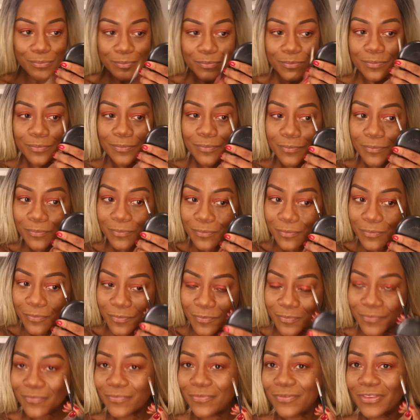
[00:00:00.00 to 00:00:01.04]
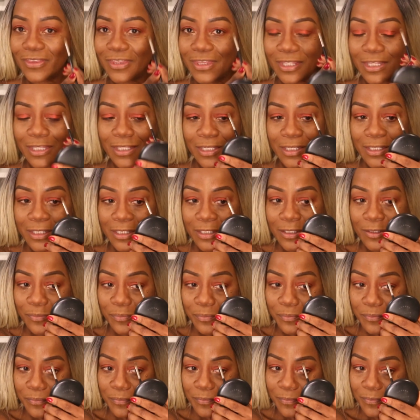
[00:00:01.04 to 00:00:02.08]

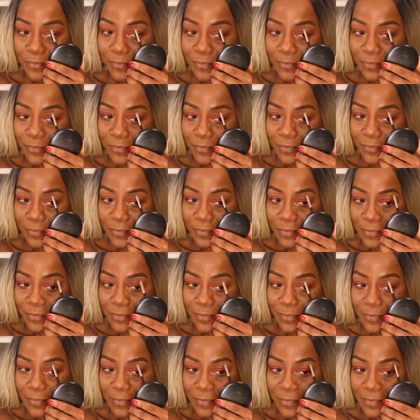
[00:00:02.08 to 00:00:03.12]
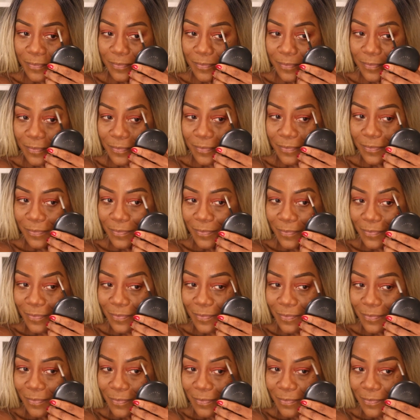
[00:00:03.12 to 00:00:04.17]

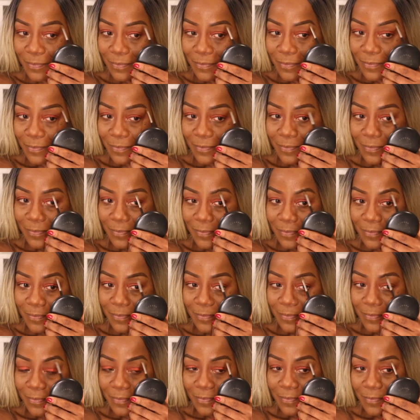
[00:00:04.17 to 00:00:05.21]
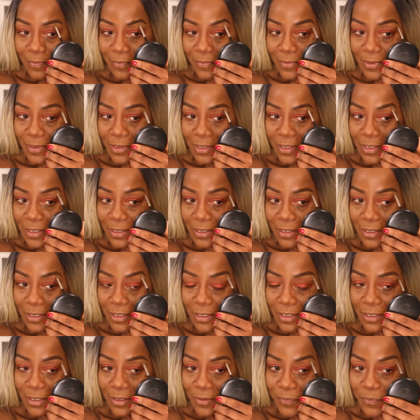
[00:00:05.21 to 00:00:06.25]

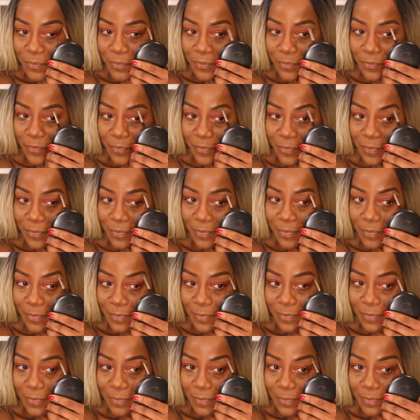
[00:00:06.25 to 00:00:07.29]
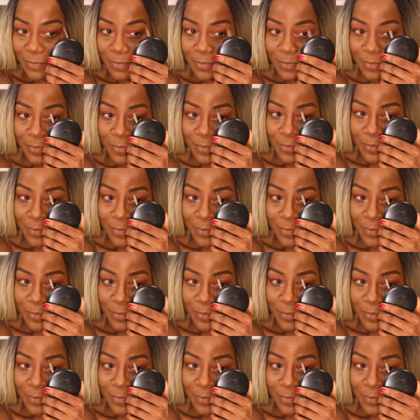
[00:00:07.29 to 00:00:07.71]
[no speech]